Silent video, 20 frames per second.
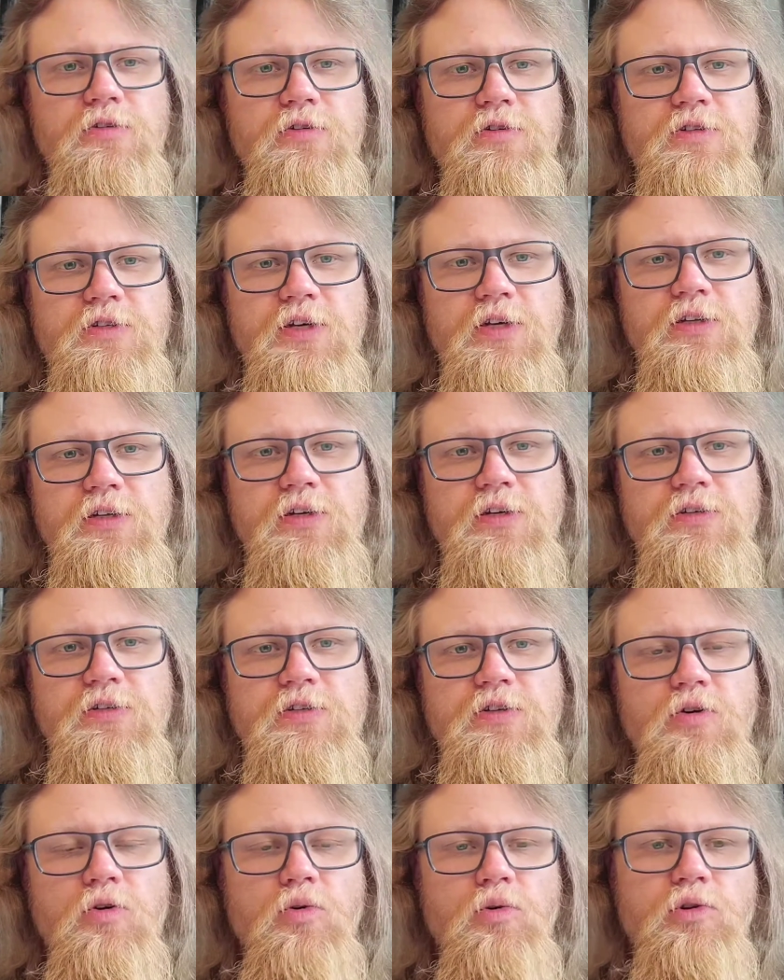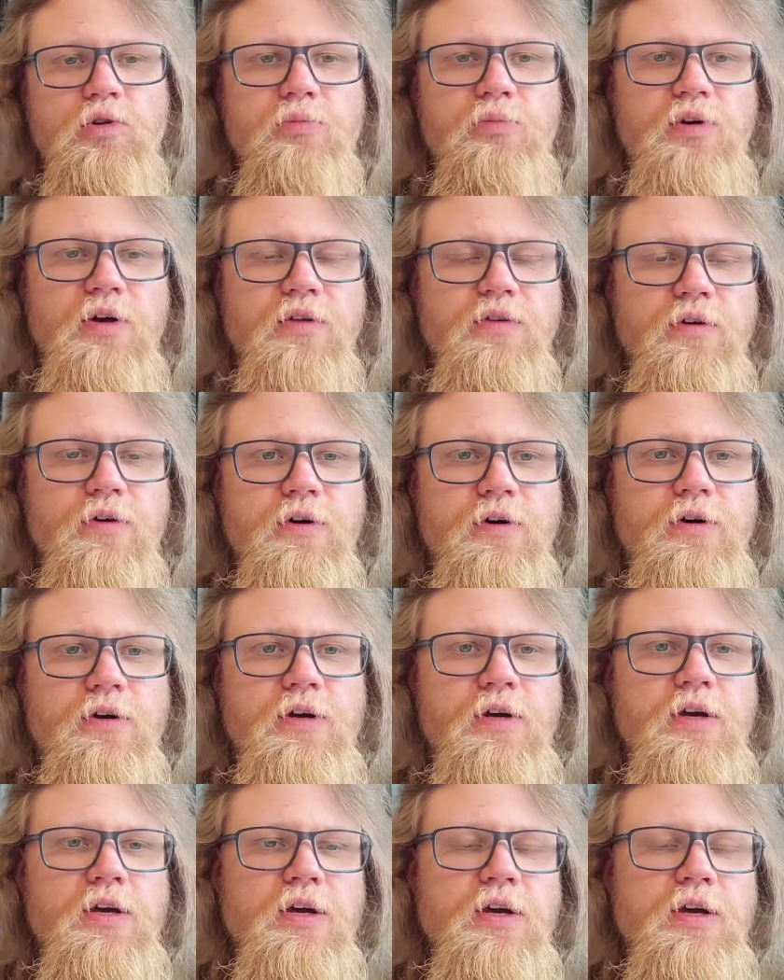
So Seita is the older brother,